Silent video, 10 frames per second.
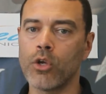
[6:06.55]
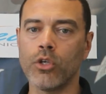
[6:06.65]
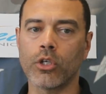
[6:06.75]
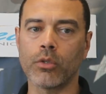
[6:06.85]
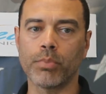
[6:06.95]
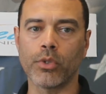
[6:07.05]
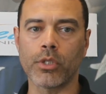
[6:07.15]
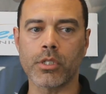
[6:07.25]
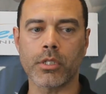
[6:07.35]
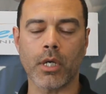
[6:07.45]
you could
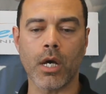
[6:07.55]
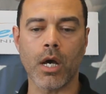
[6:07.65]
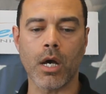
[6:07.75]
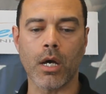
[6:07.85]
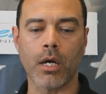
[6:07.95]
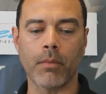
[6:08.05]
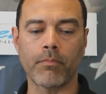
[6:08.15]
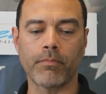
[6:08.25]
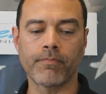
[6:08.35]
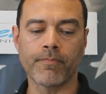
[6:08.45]
put
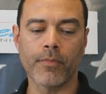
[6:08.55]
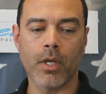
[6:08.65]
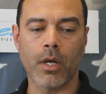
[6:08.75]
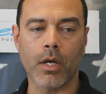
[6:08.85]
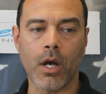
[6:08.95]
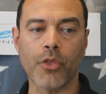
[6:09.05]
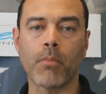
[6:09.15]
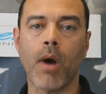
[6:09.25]
other